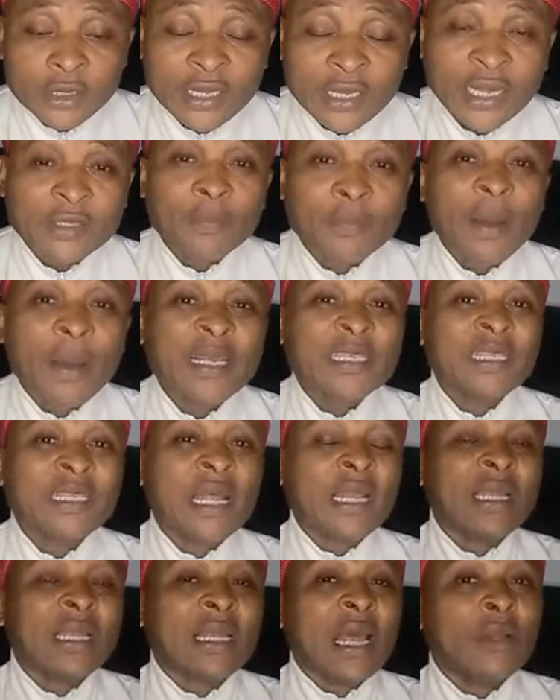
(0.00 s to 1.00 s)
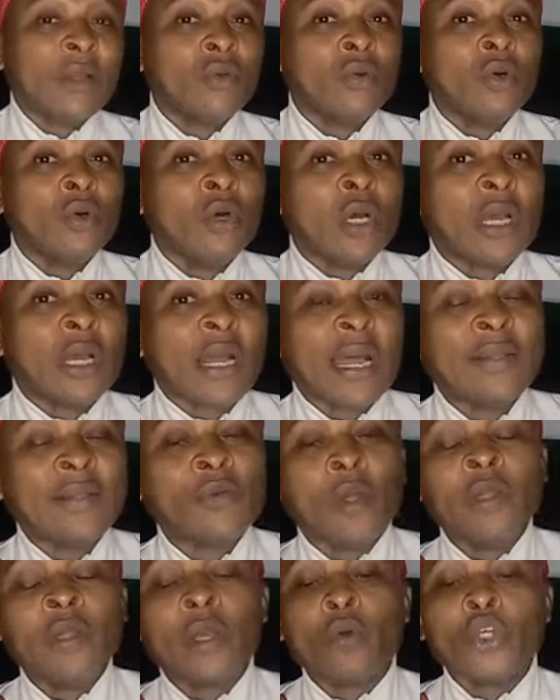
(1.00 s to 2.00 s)
that Mazi Nnamdi Kanu
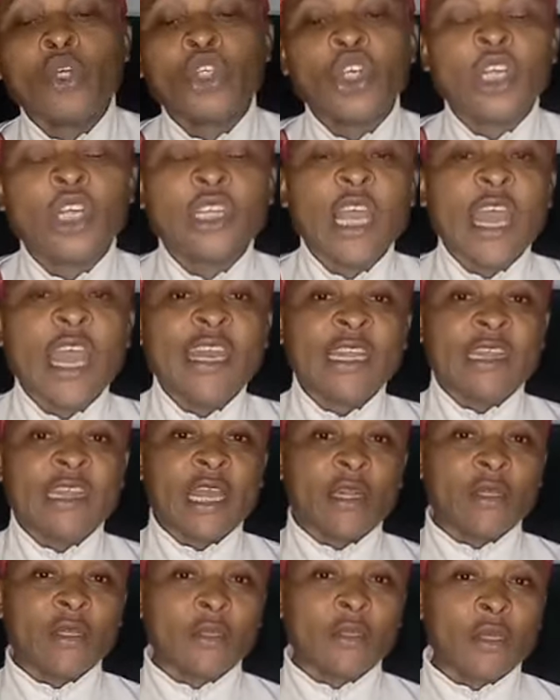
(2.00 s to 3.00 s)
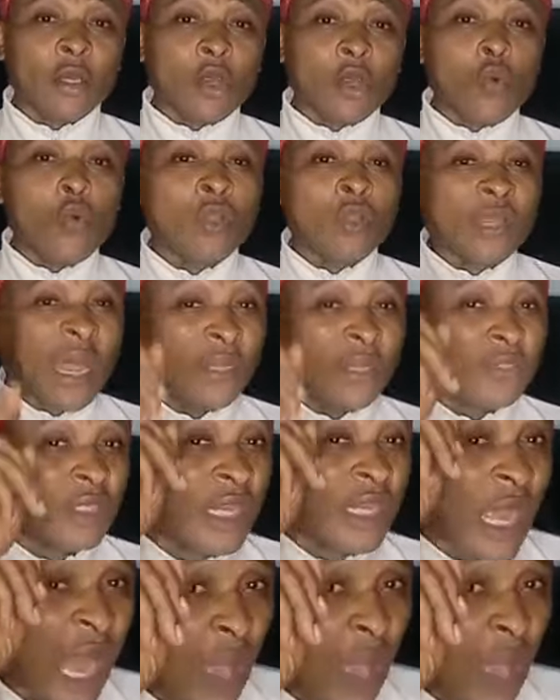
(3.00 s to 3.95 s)
cannot negotiate anything without the